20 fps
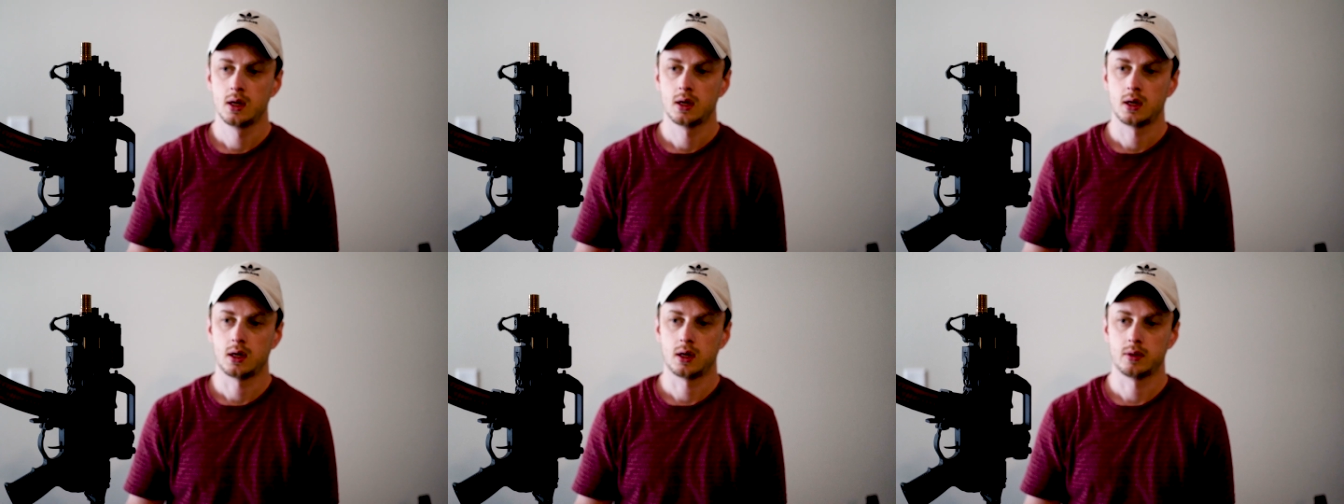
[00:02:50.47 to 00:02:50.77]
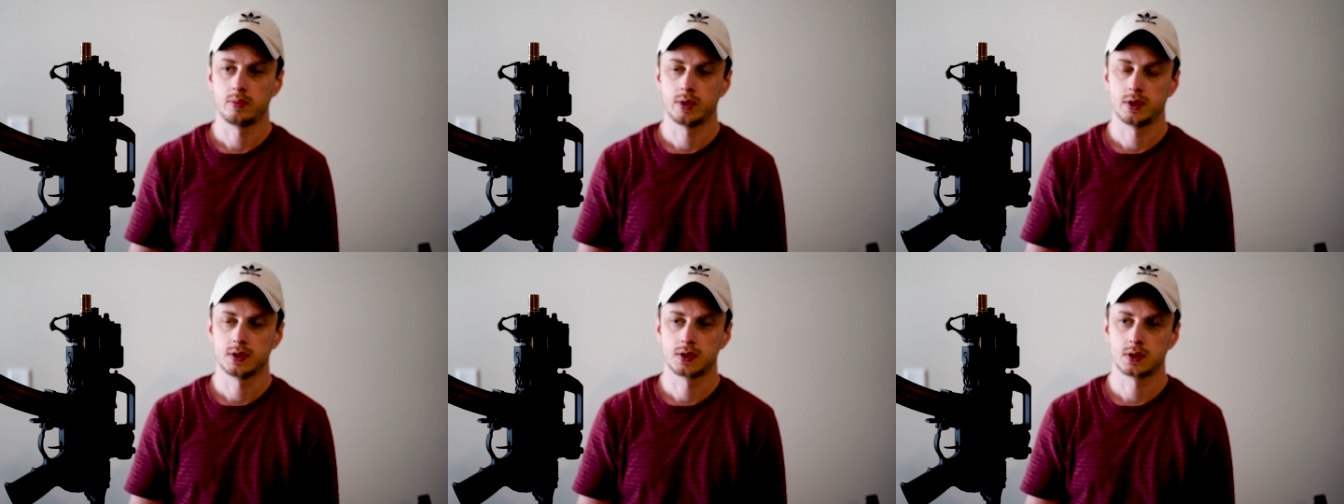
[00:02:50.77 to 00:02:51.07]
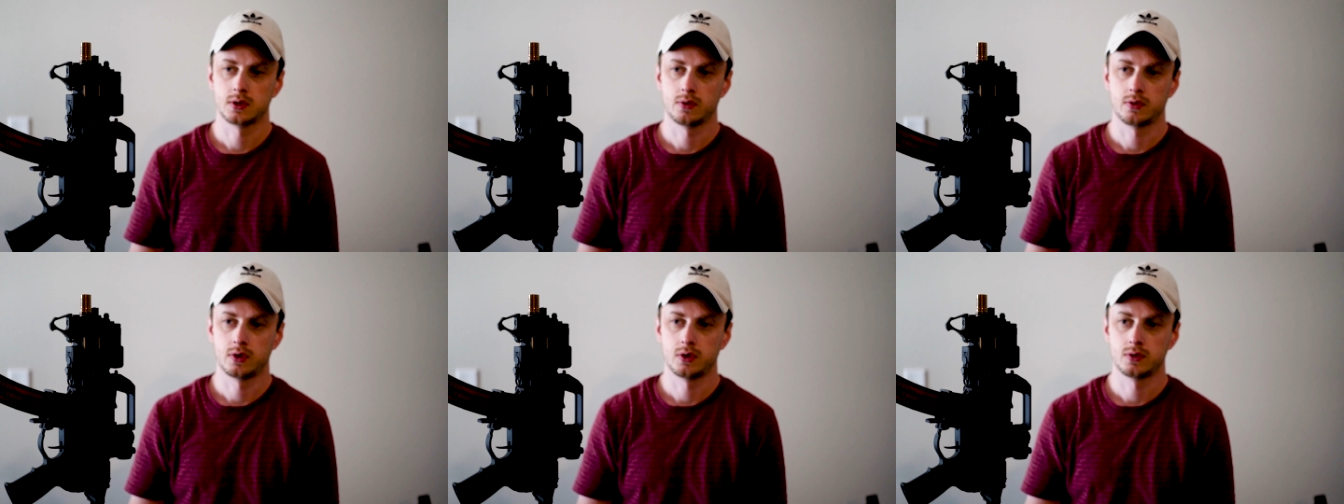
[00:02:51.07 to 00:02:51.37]
And
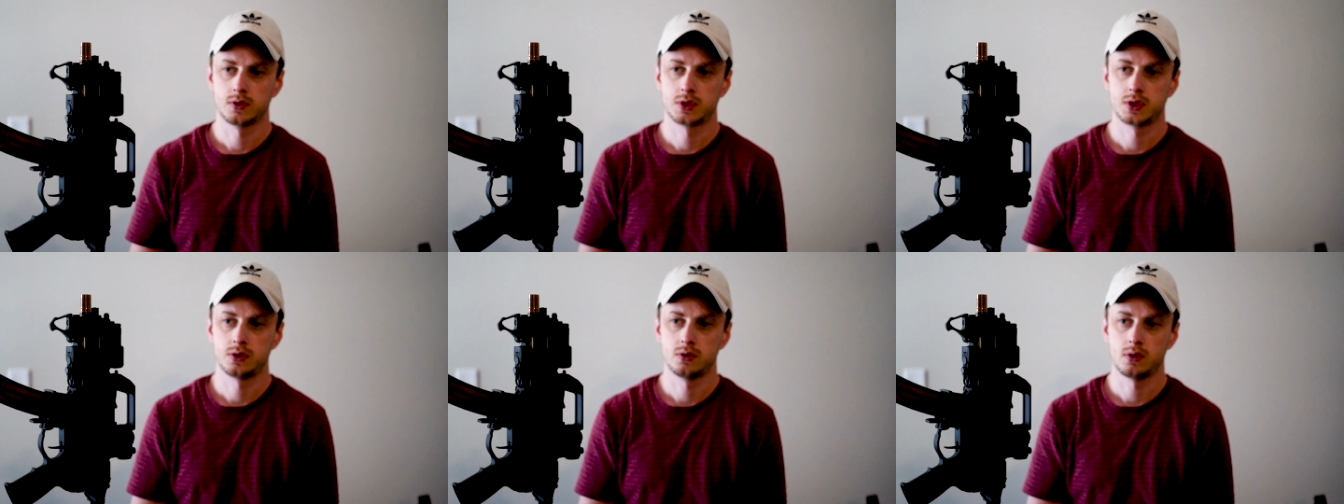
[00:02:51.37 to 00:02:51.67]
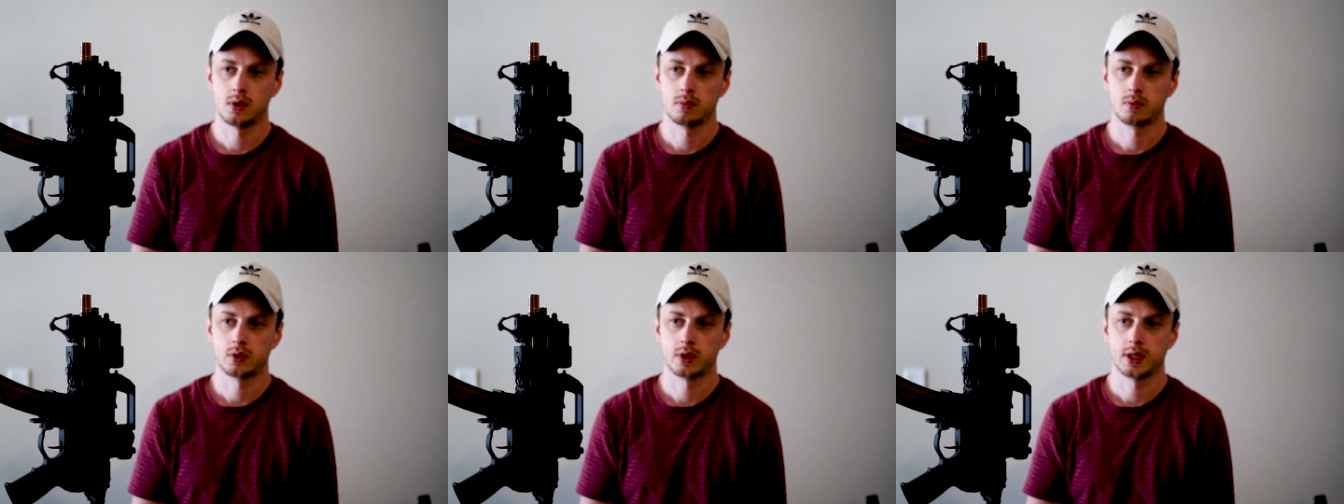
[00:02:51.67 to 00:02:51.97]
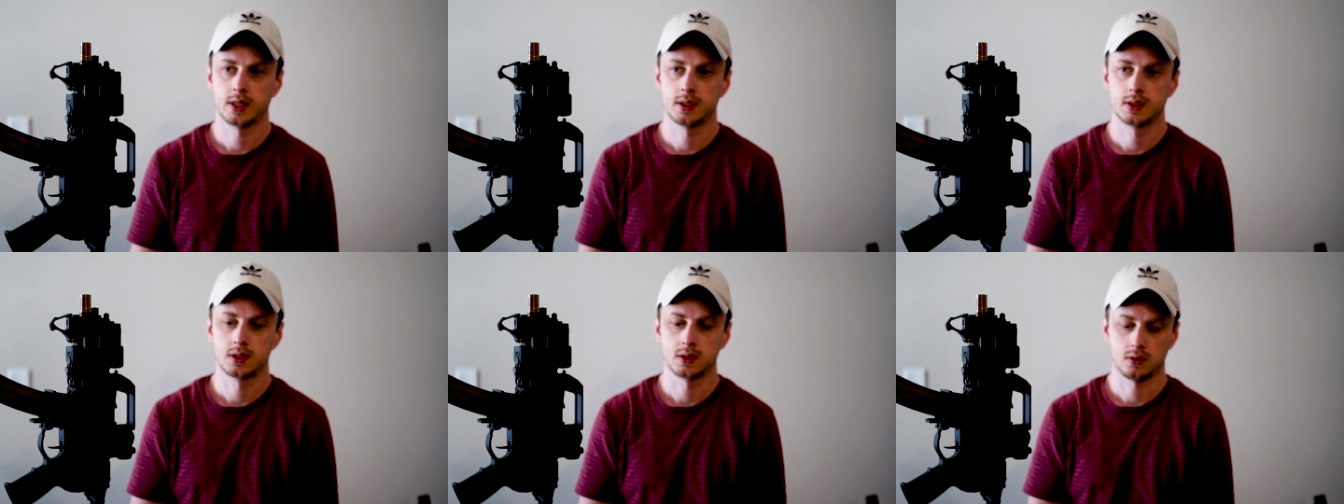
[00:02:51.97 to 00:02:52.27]
so those two
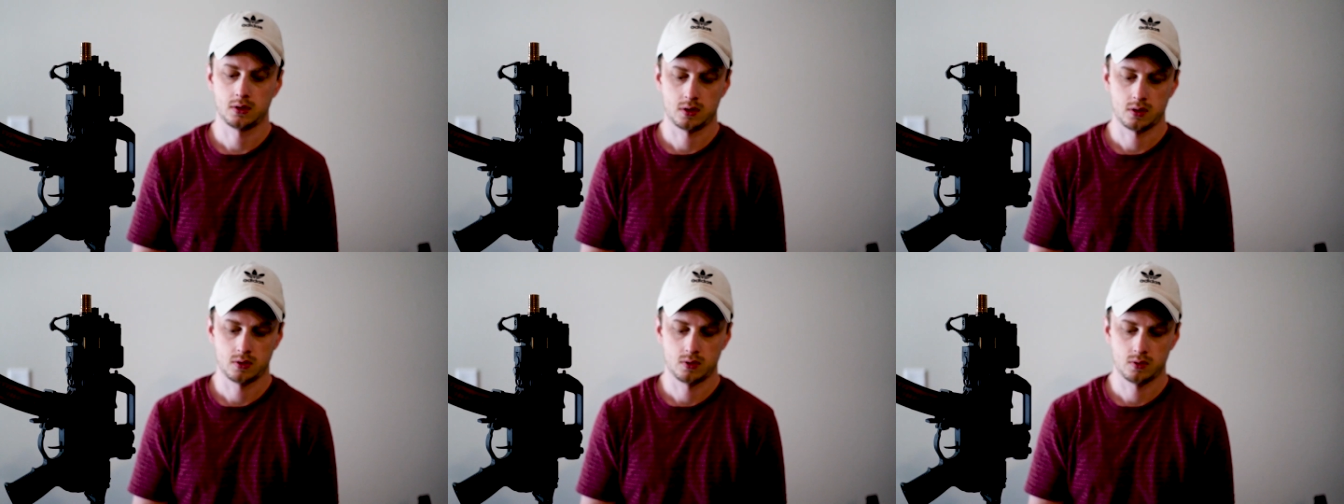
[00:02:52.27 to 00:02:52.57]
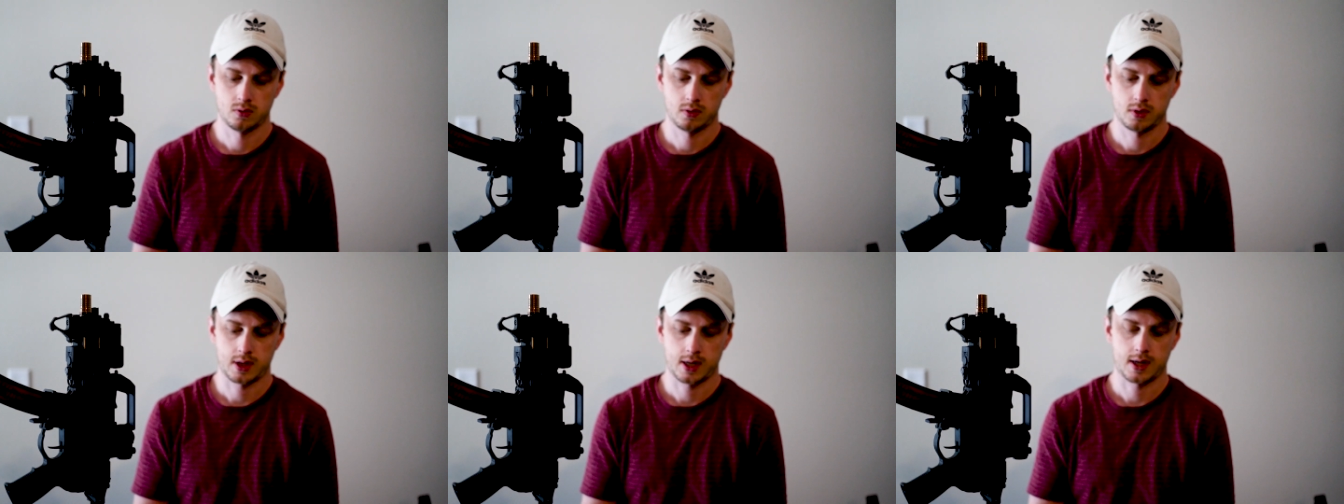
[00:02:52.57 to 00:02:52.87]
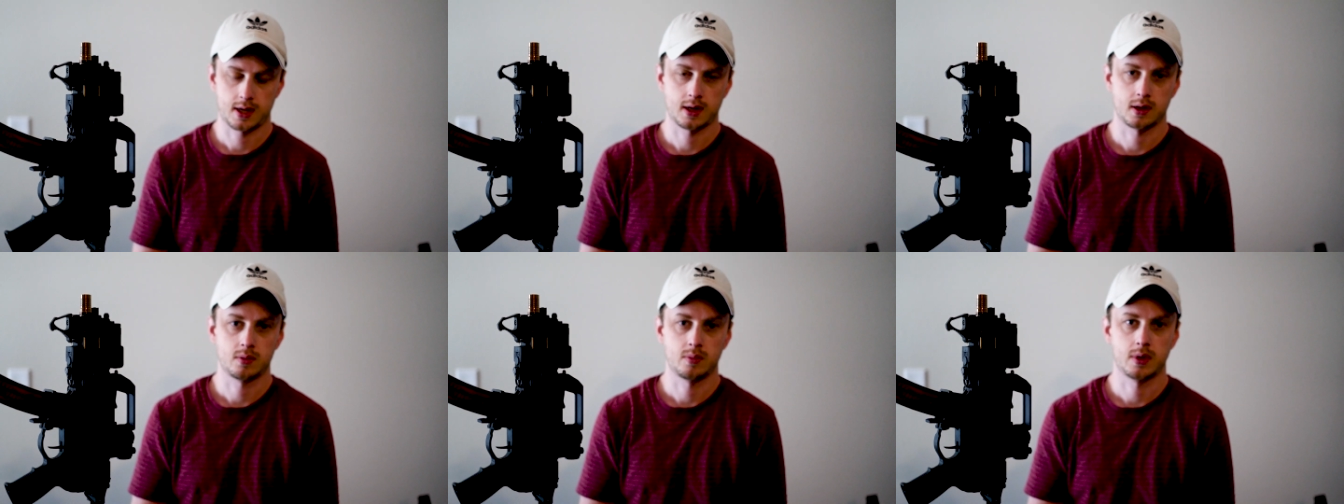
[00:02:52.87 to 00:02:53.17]
upgrades alone
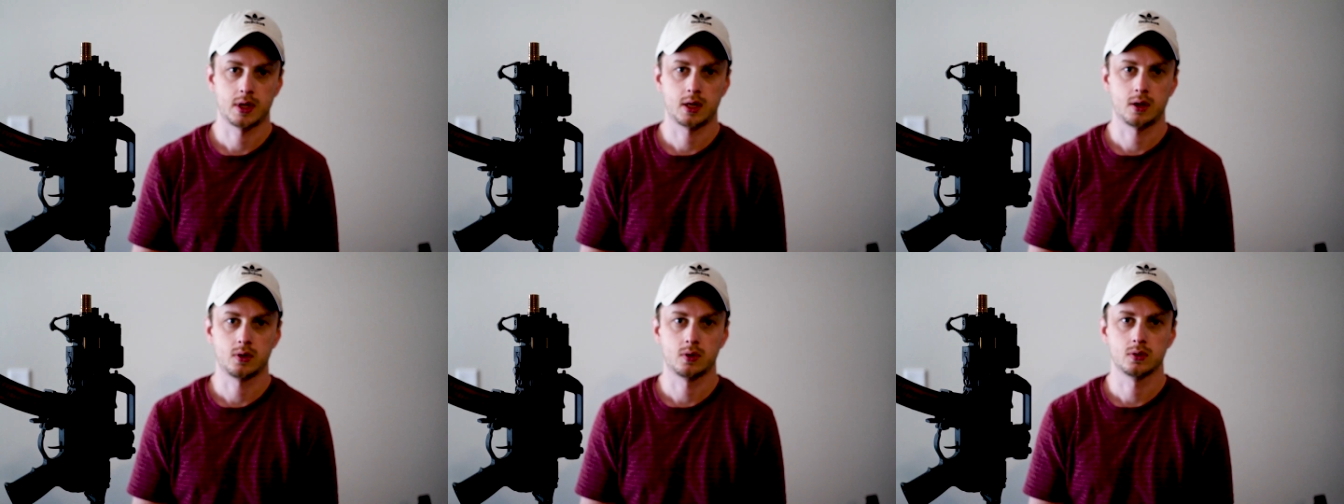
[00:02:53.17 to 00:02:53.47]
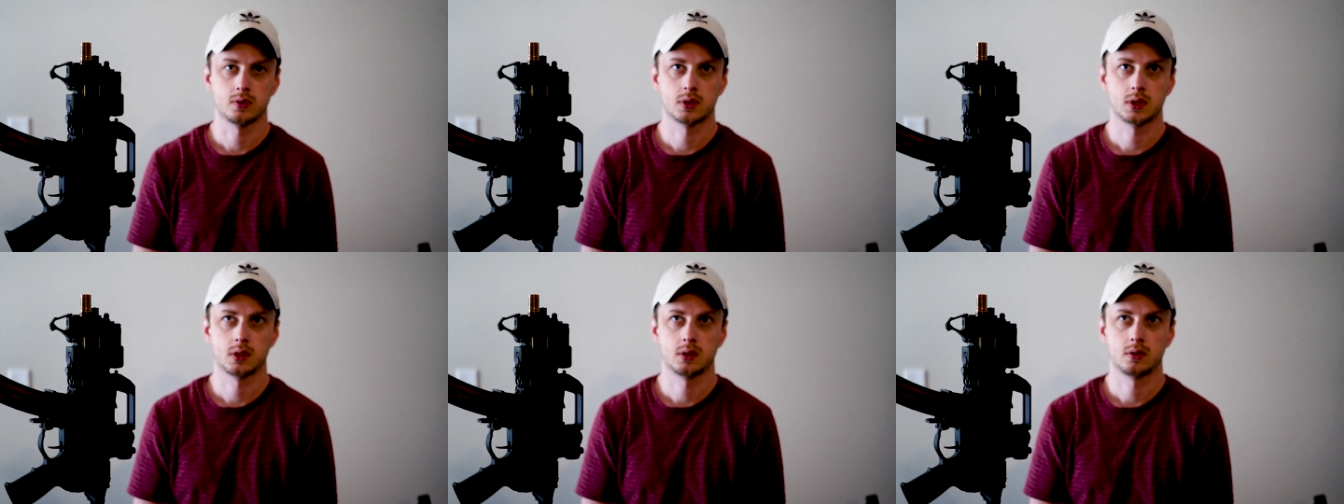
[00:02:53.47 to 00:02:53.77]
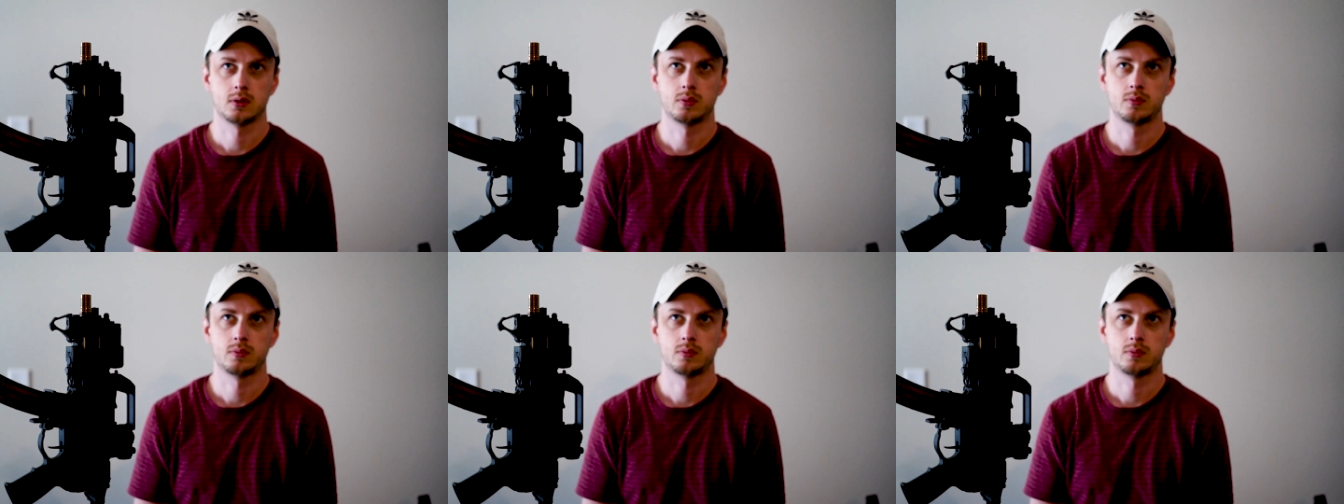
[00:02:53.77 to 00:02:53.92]
add about